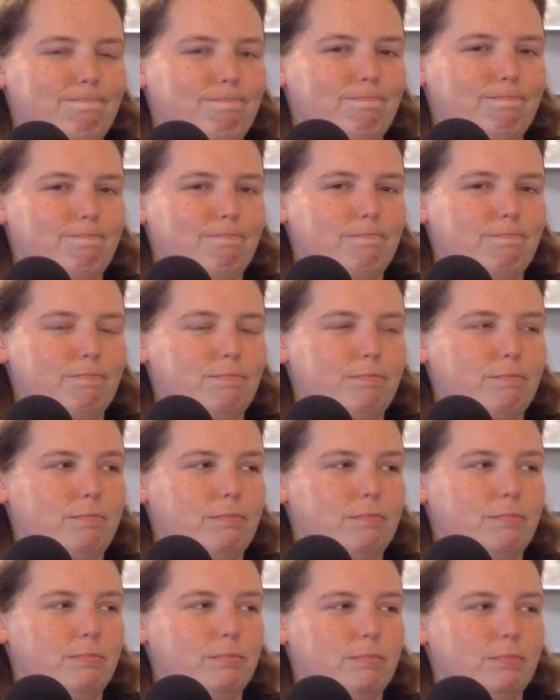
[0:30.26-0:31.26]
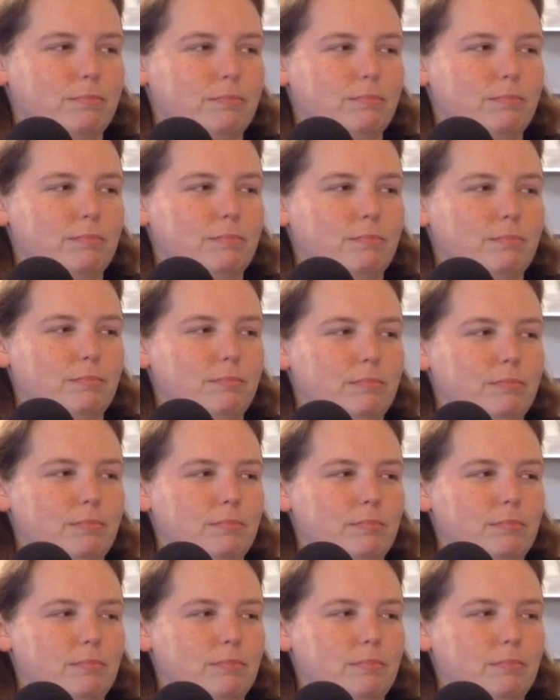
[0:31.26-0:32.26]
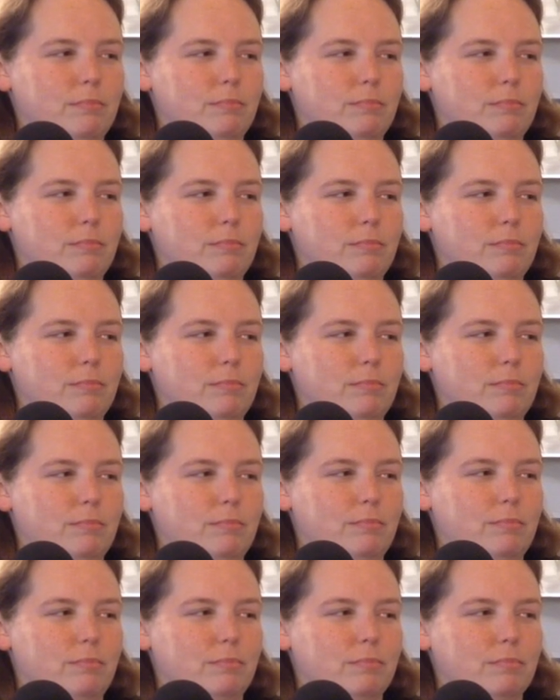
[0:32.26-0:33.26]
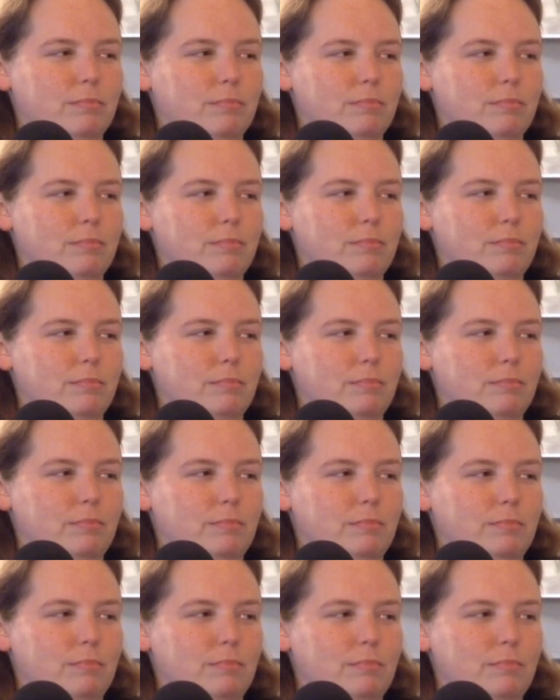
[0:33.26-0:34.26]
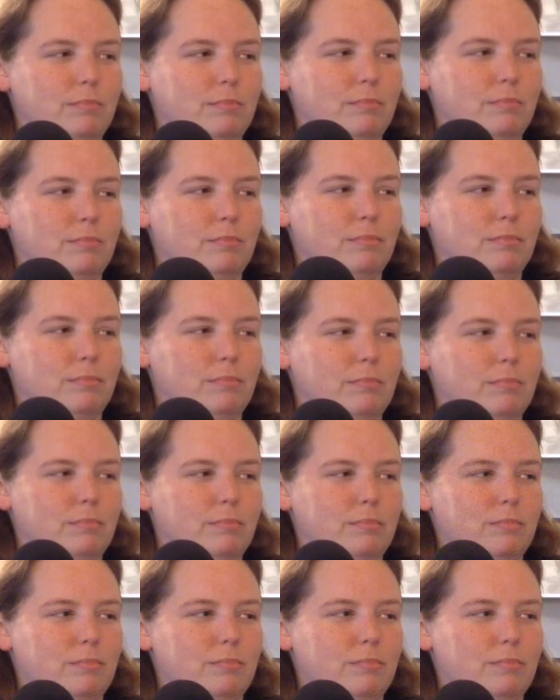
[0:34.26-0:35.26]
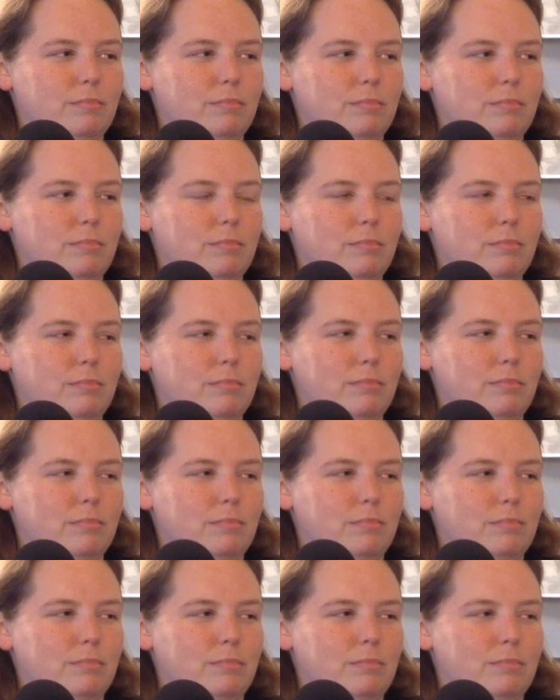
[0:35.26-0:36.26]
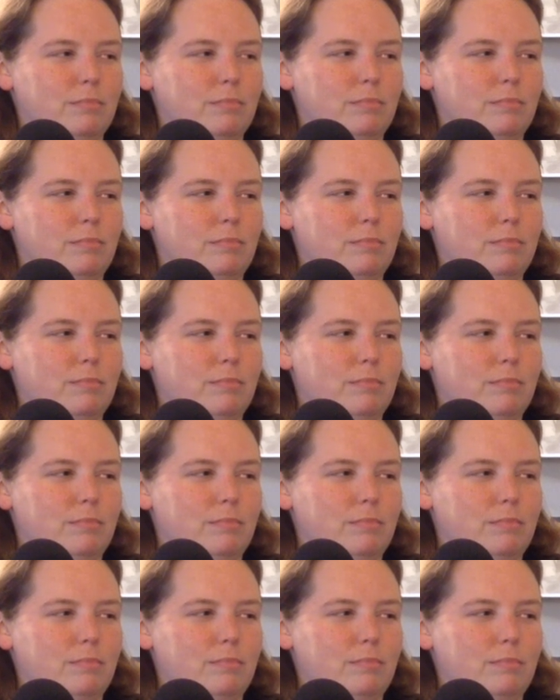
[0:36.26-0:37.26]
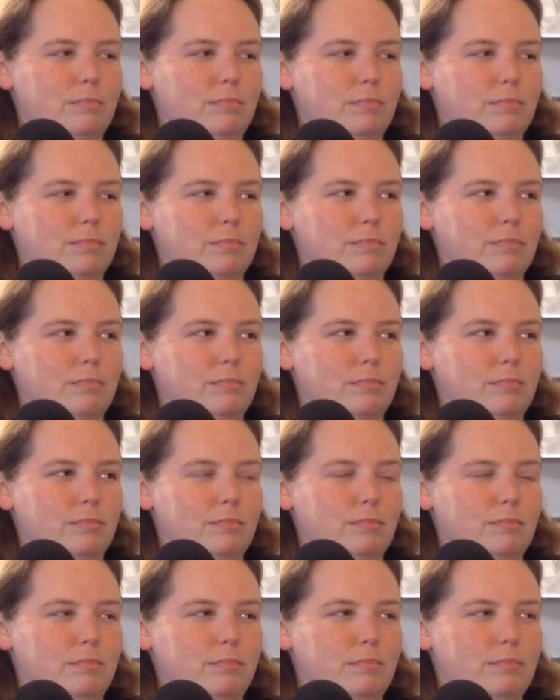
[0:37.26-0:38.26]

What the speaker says: The person shown says nothing.